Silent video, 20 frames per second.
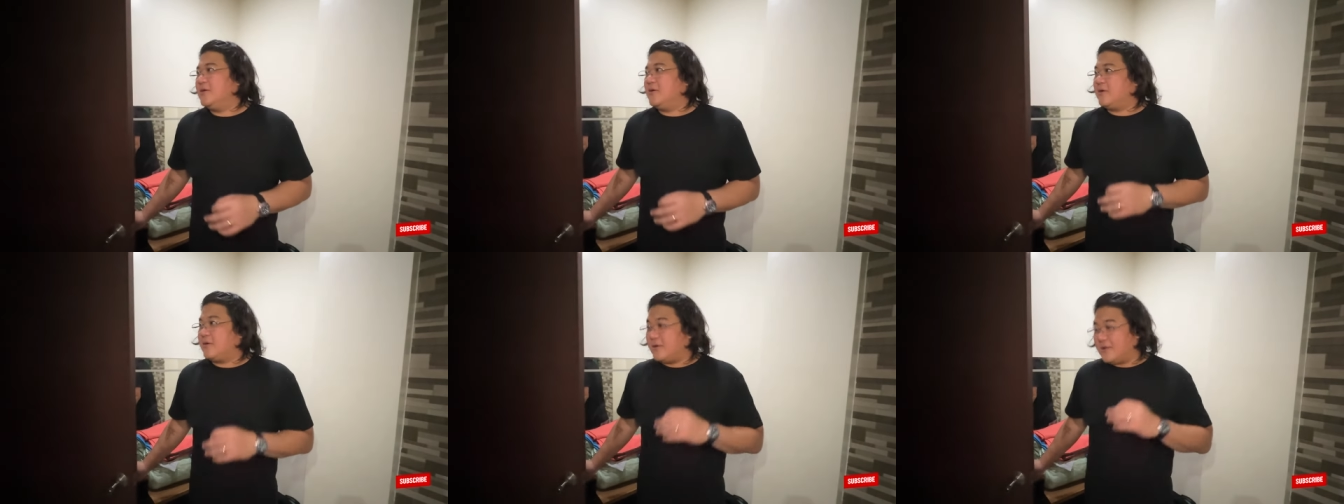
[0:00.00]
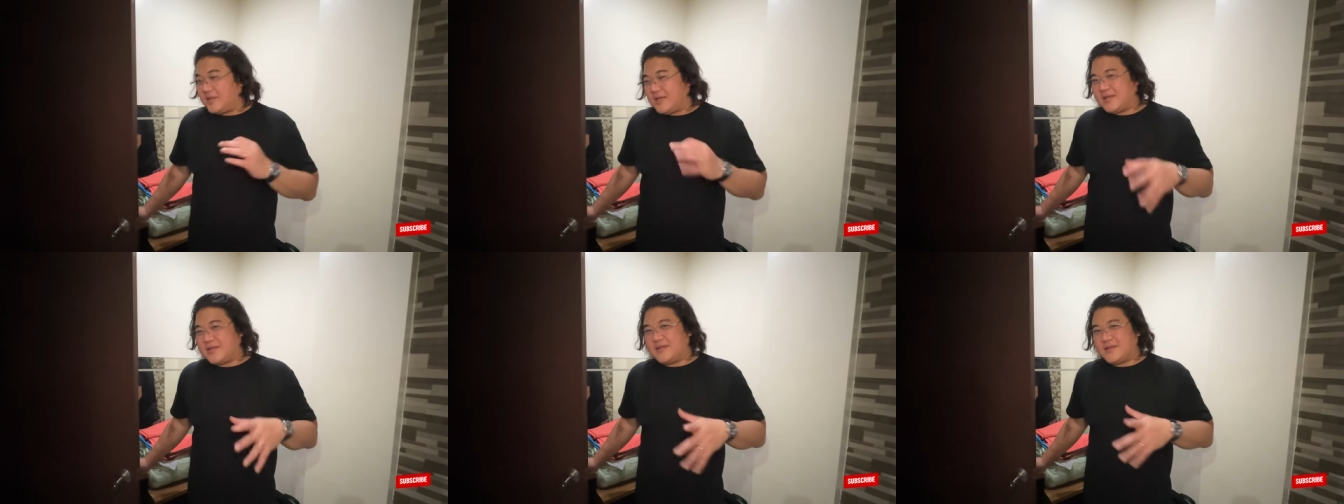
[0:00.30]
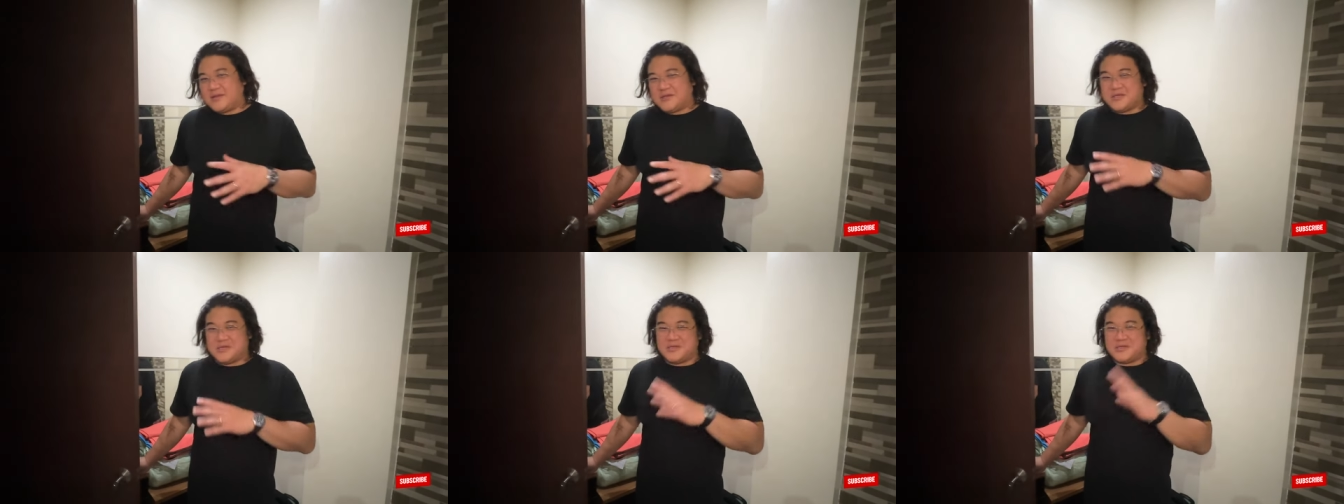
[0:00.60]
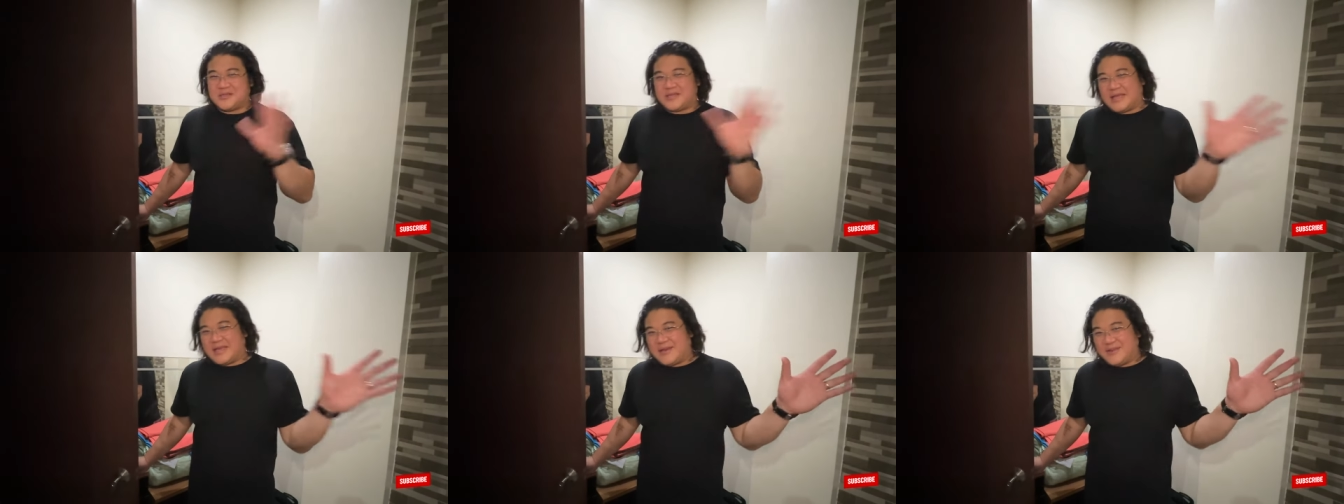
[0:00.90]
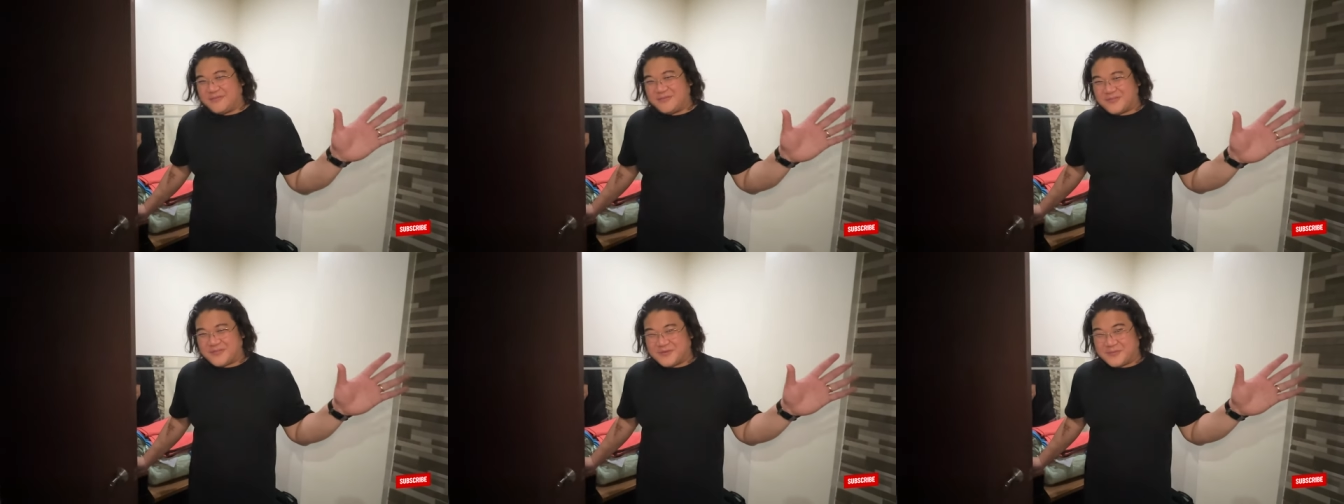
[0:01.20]
or like
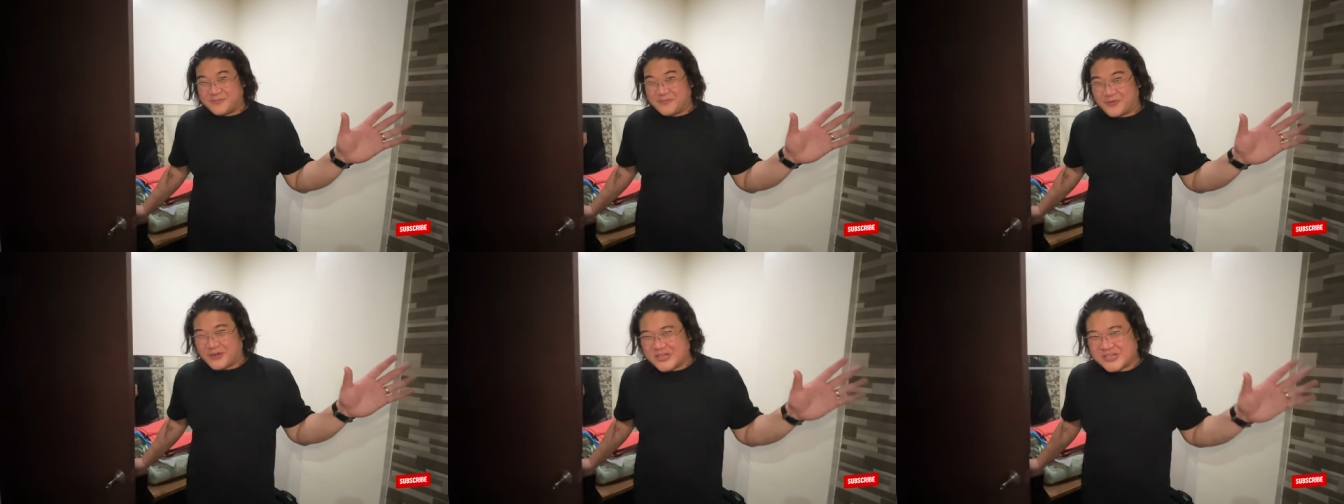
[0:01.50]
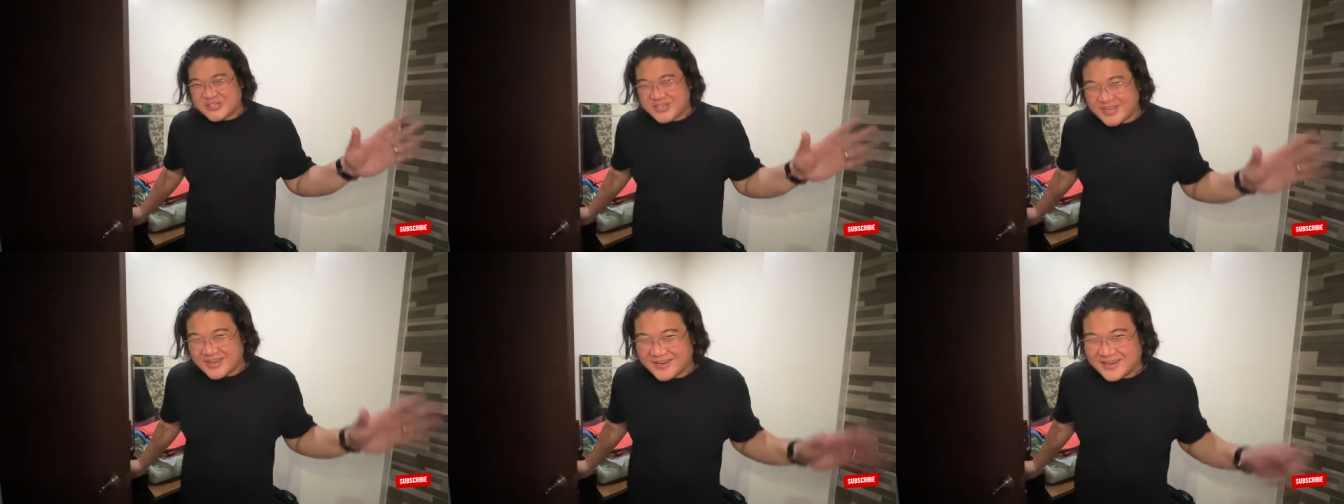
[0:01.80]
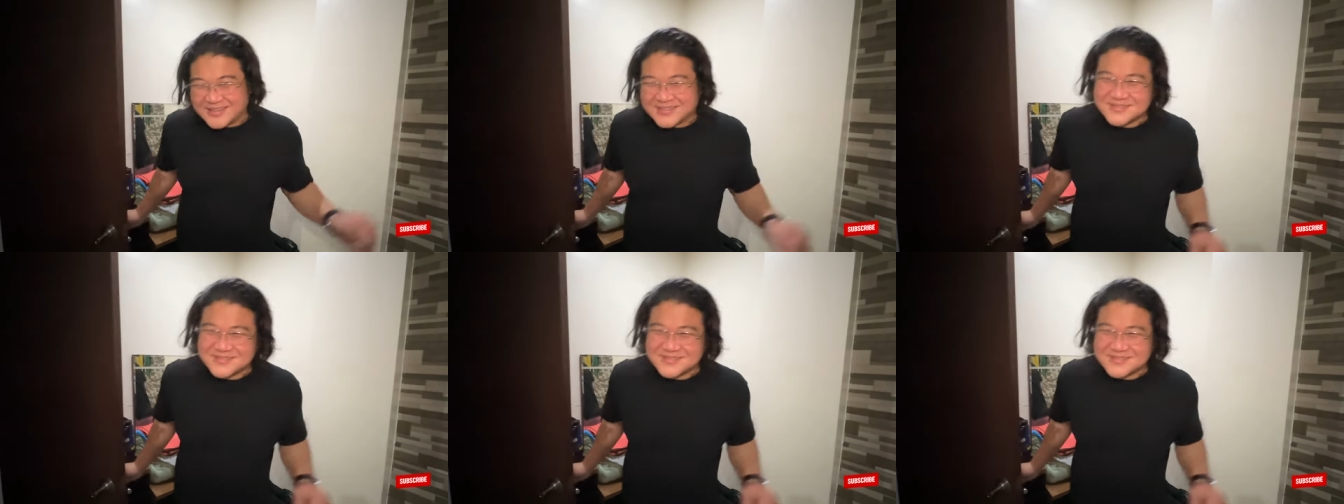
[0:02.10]
getting some fresh air.